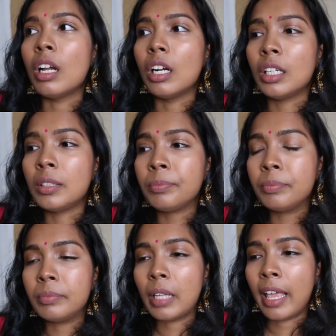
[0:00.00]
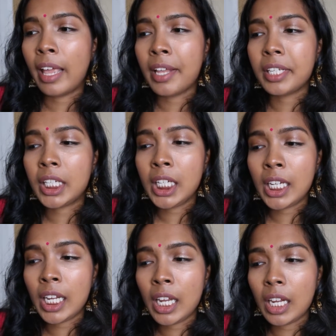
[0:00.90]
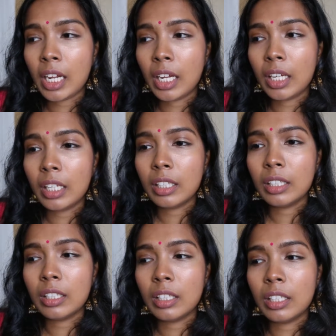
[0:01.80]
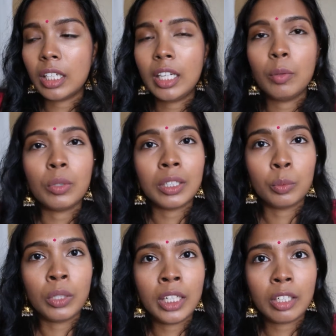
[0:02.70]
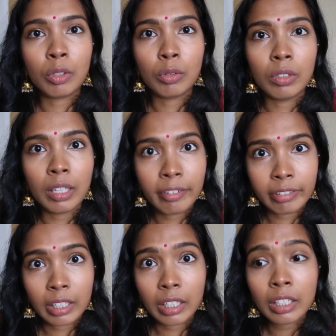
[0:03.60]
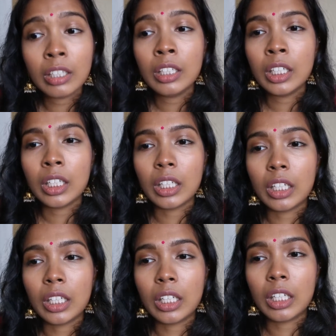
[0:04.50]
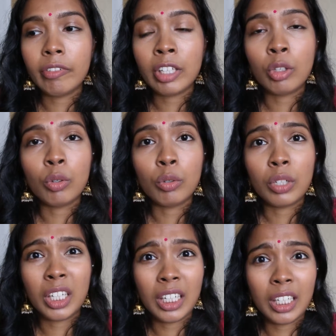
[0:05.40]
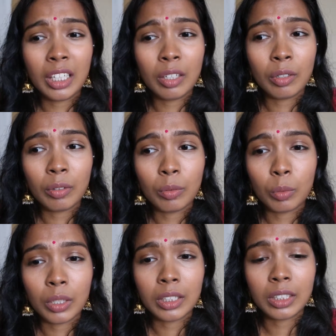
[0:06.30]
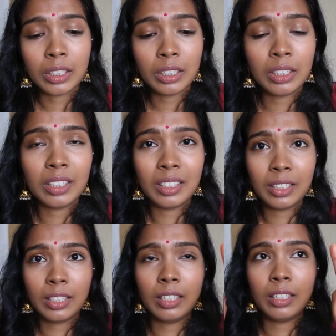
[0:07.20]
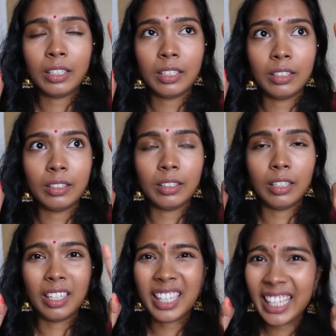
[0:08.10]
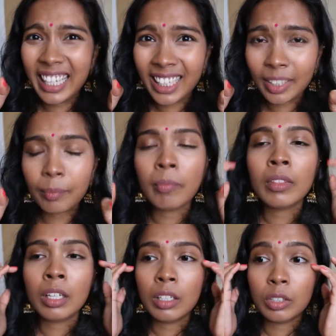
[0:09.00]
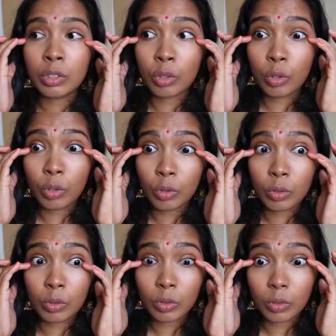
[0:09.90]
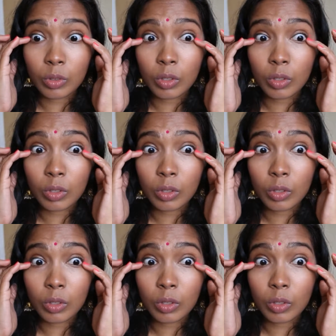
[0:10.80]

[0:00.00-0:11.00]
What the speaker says: and he was willing to love her even though he was a he. So